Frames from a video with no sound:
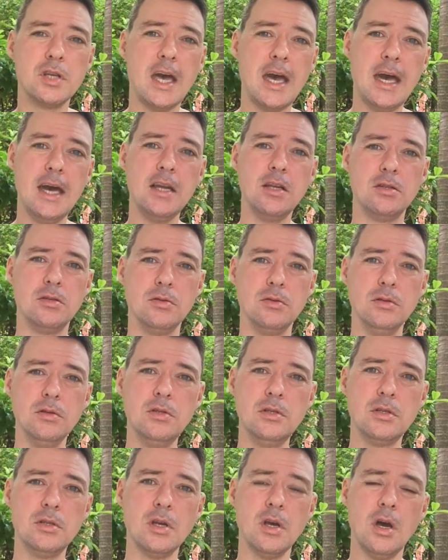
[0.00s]

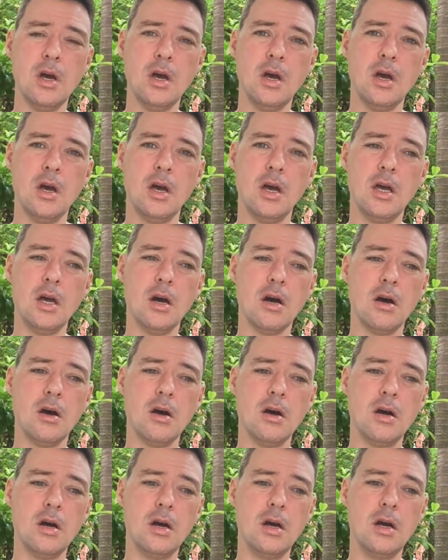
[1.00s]
attitudes
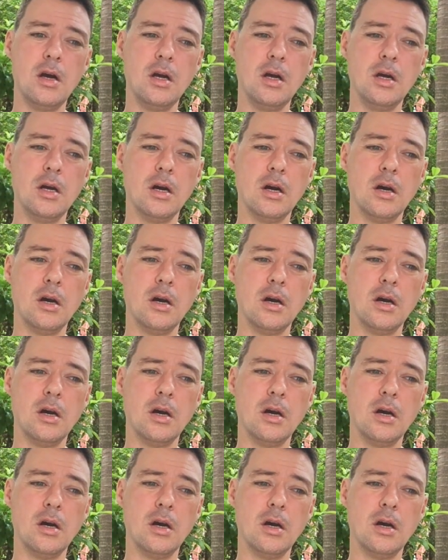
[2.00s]
are